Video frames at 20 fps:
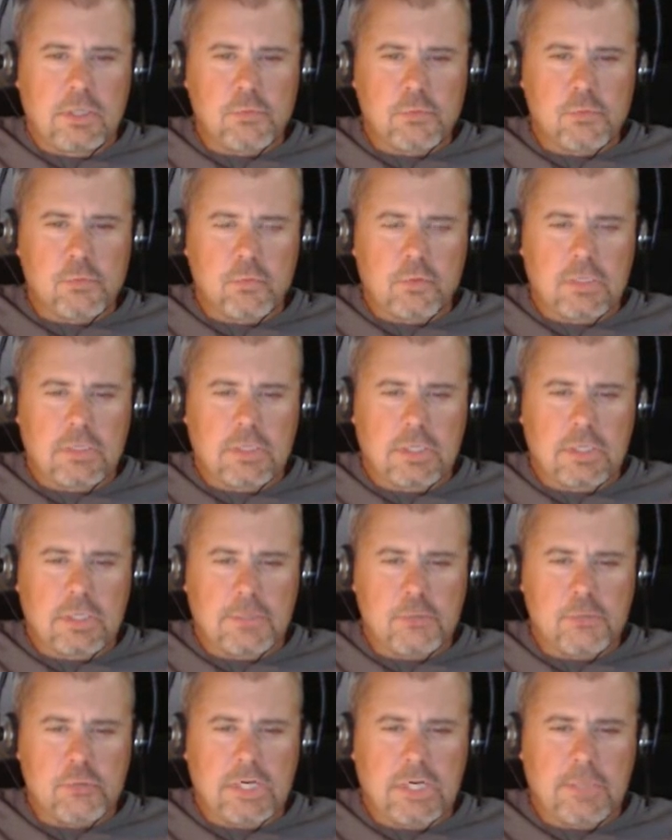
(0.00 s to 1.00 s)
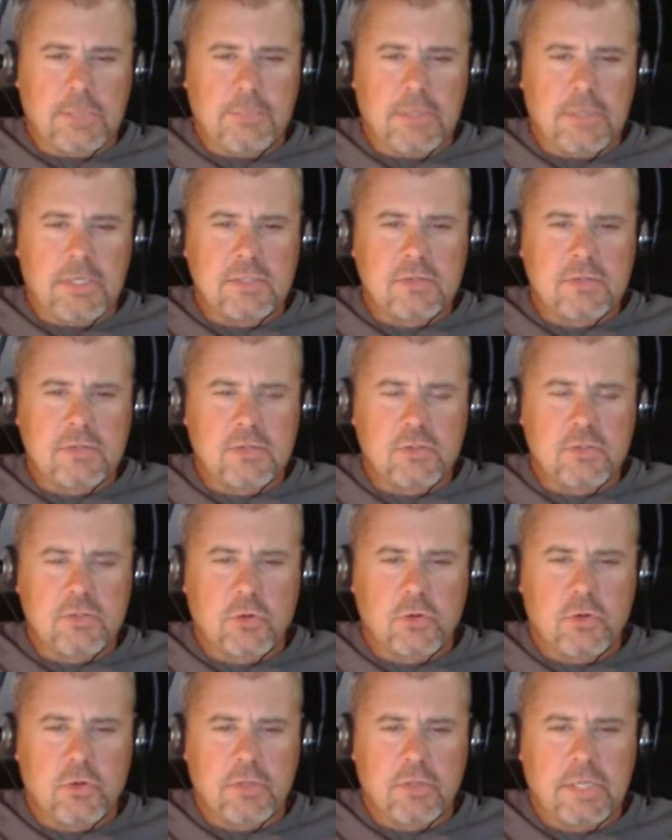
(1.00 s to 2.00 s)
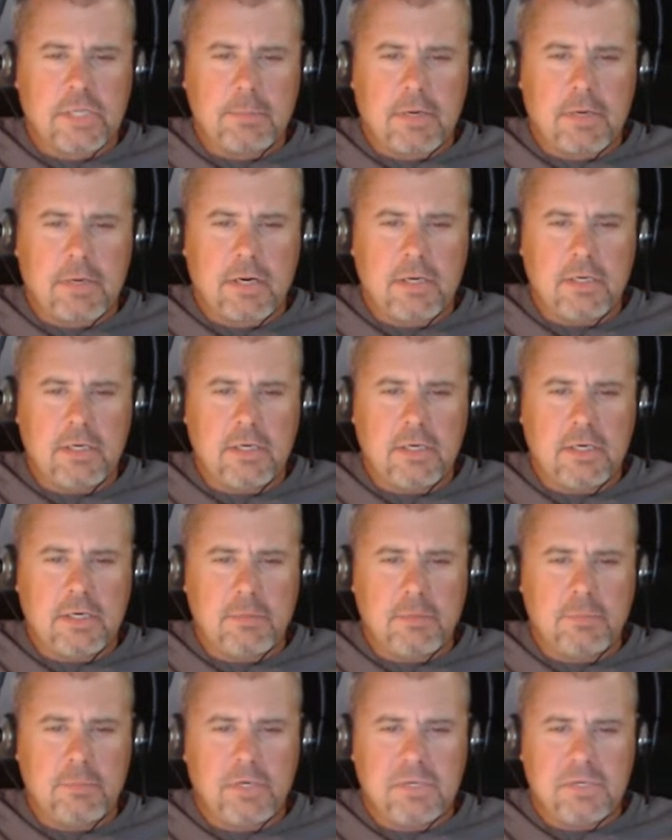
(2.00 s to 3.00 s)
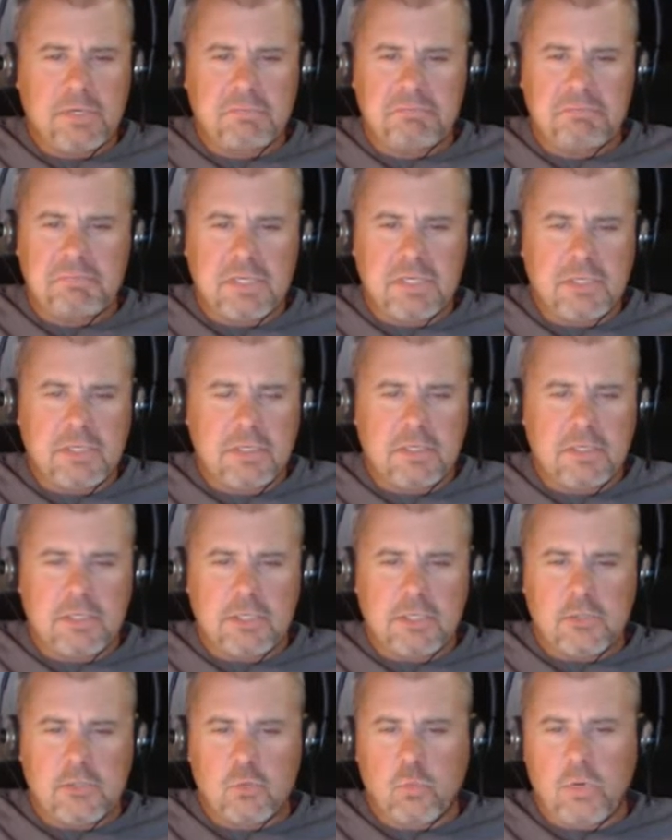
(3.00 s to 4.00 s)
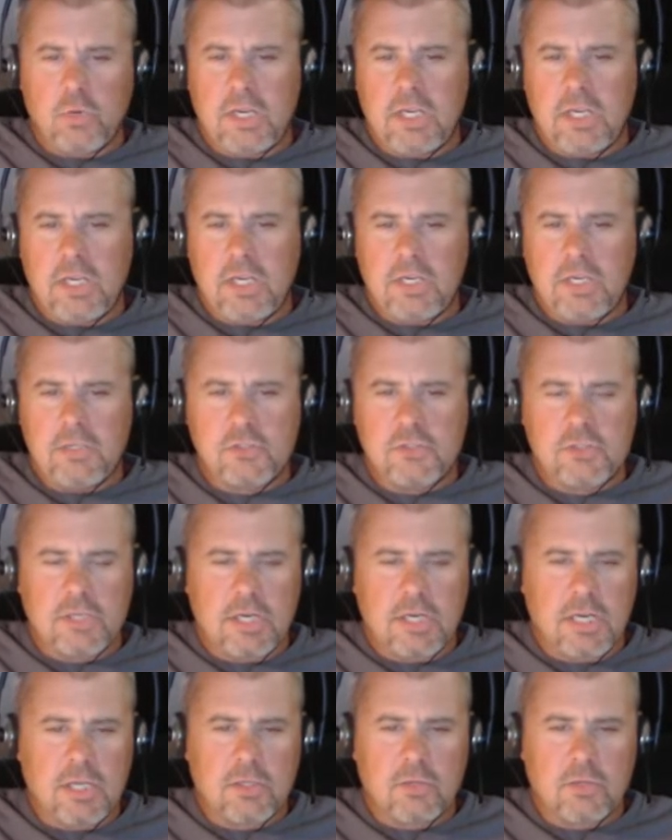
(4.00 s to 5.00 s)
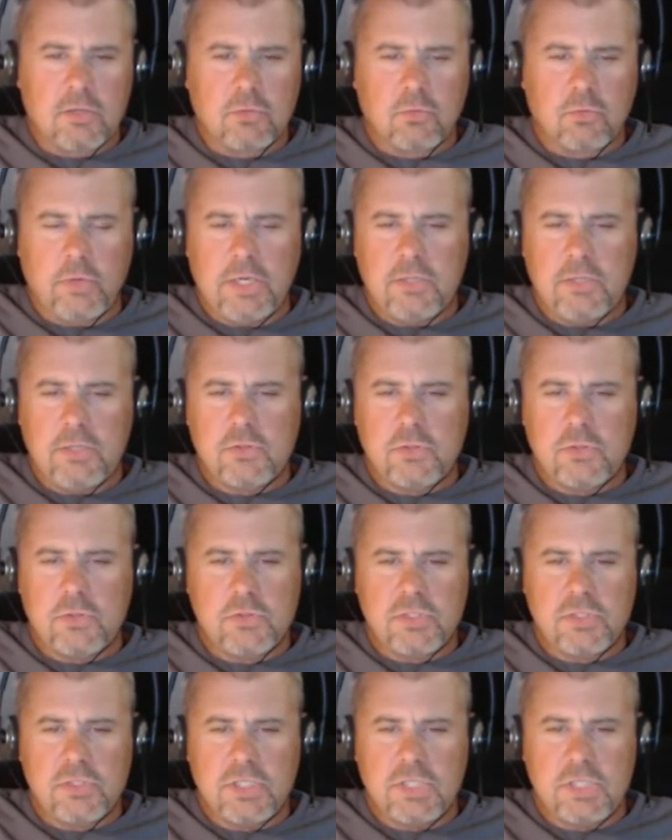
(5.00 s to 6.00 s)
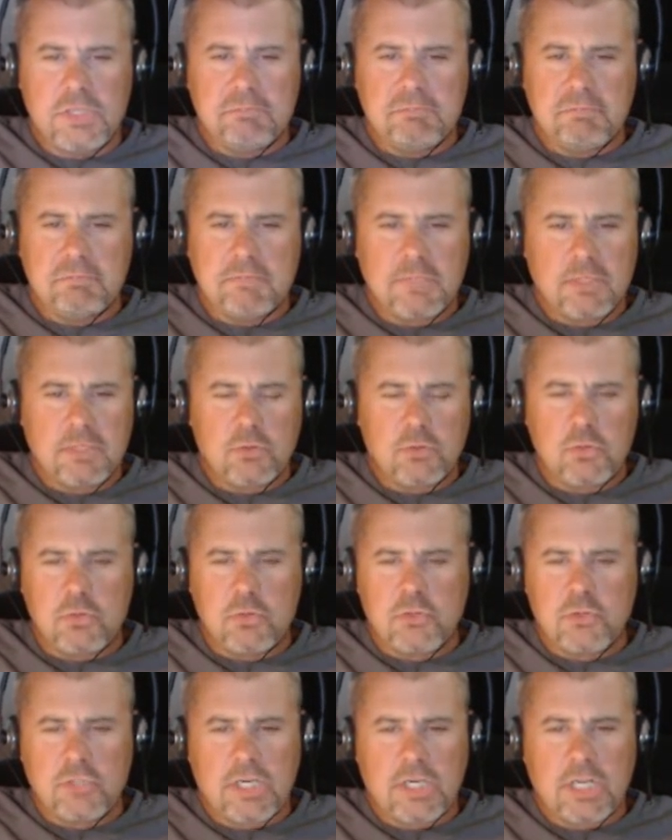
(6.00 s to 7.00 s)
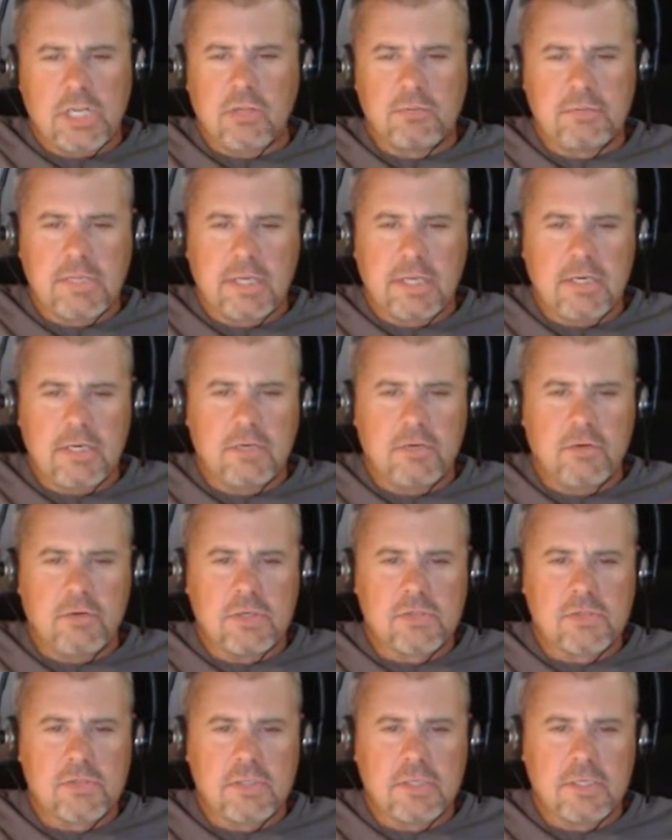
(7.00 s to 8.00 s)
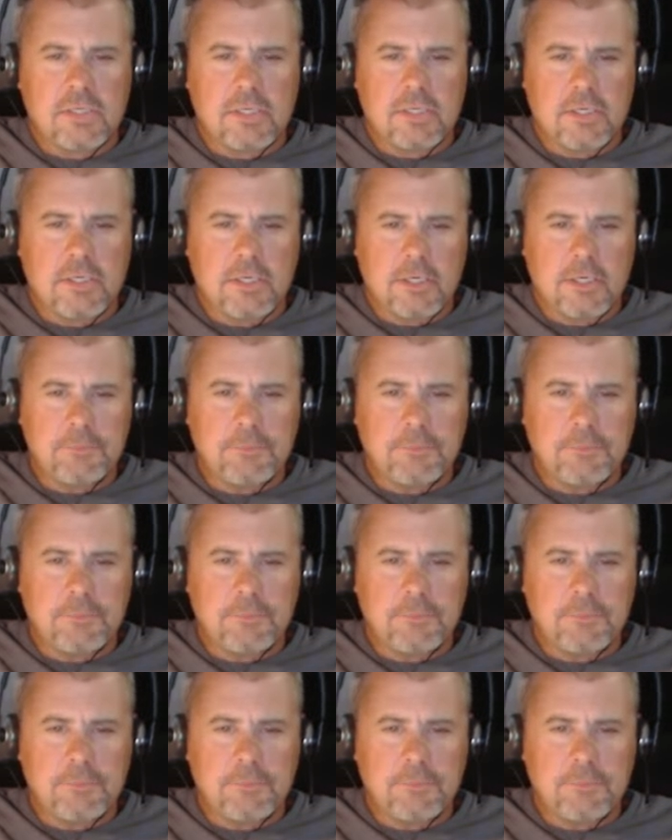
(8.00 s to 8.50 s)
It comes right up against this shoreline bar here, but it's way shallow, way too steep, too shallow. Not interested in it here.